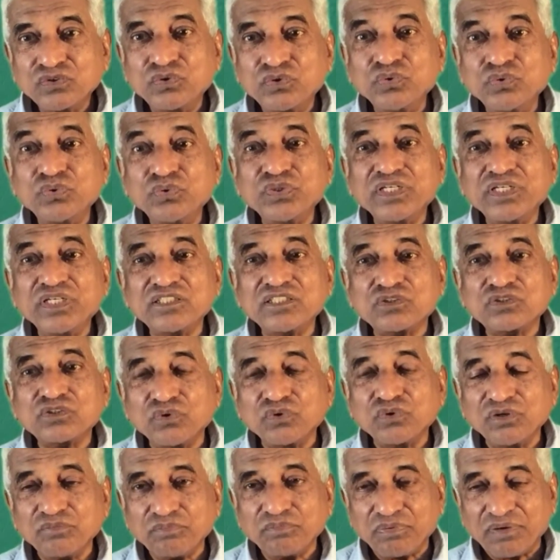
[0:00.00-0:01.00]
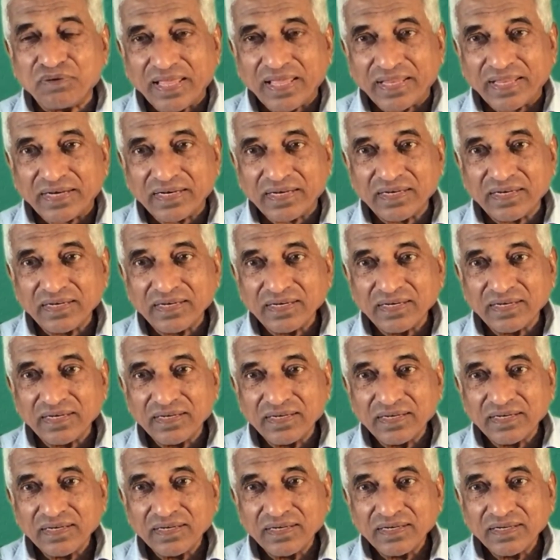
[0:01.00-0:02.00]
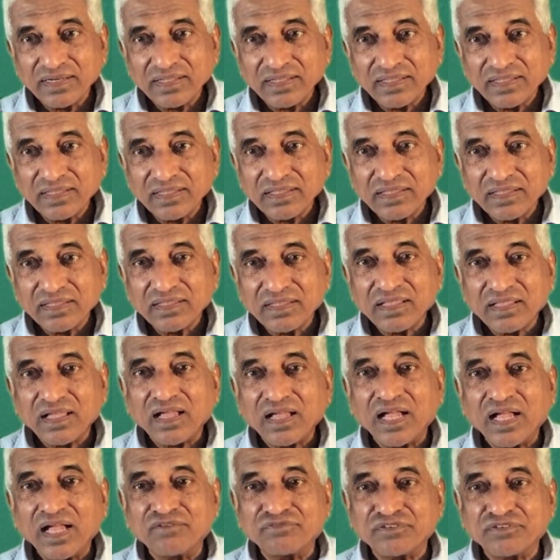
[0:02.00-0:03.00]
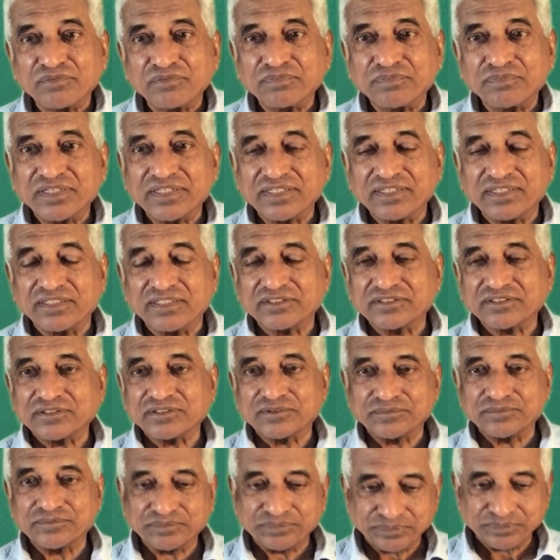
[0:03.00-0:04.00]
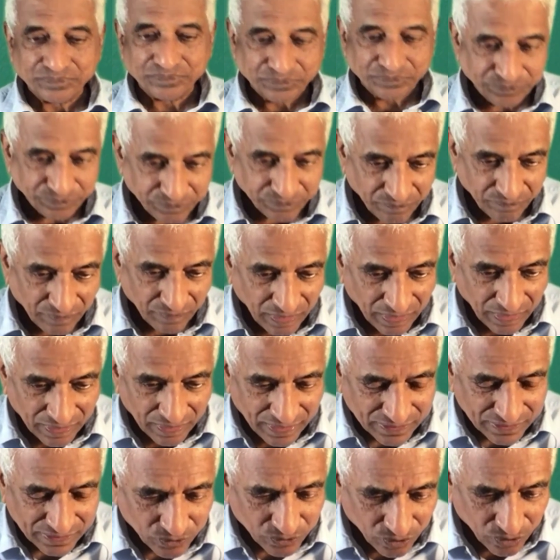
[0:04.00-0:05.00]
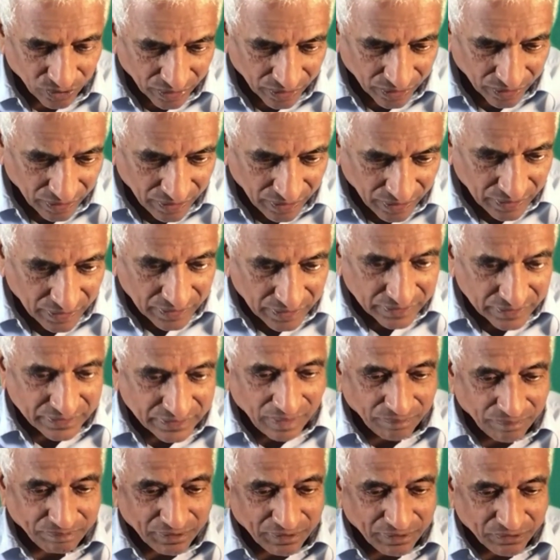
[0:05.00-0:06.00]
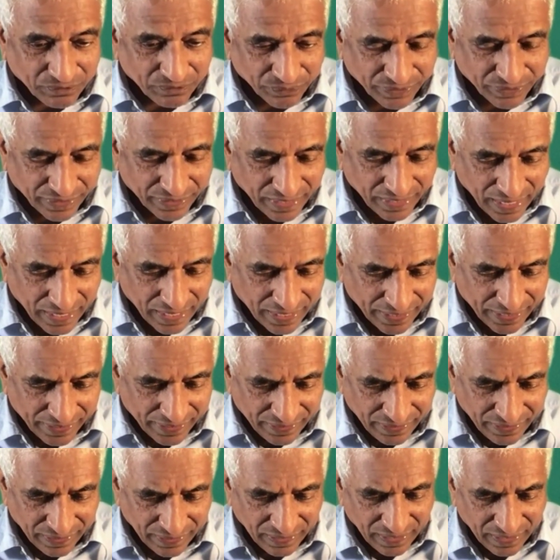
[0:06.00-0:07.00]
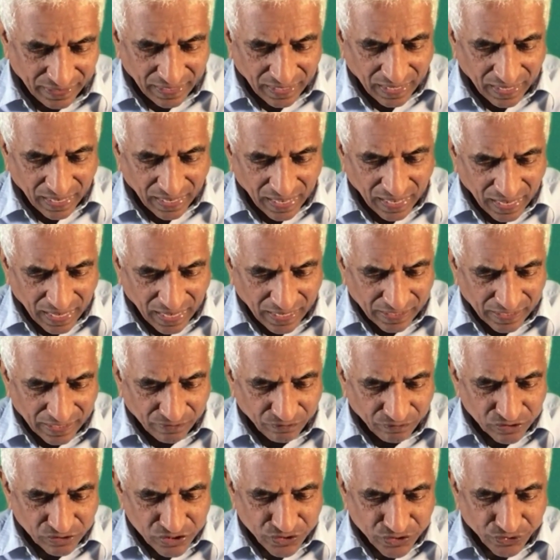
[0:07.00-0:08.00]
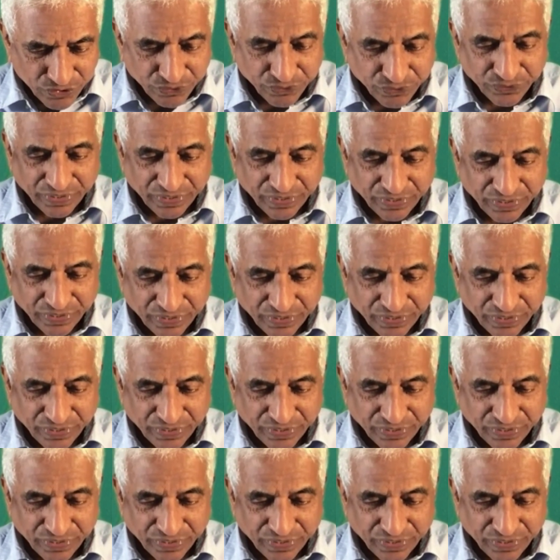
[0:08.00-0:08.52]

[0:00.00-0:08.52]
to his own plan after Pentecost. Let's go on. Chapter 29 and verse 3.